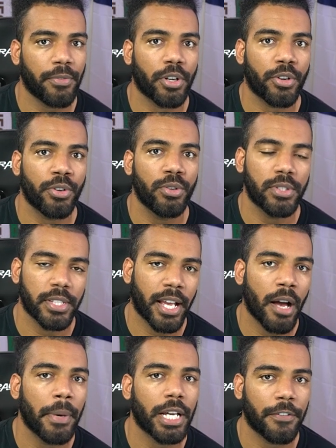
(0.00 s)
recruit to
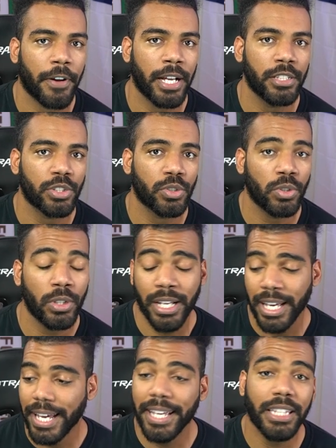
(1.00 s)
come out of high school
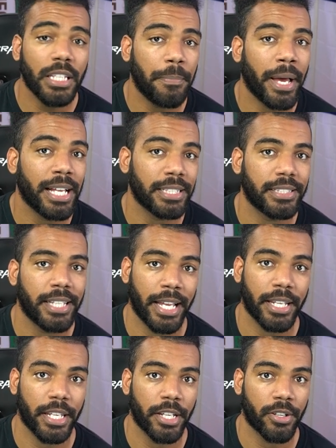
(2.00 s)
in the past
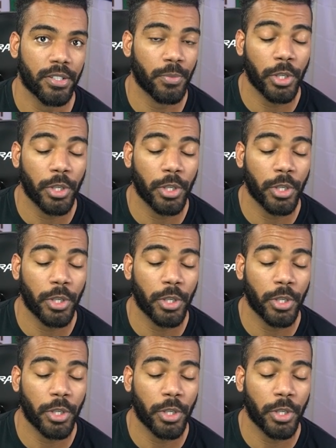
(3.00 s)
10 years.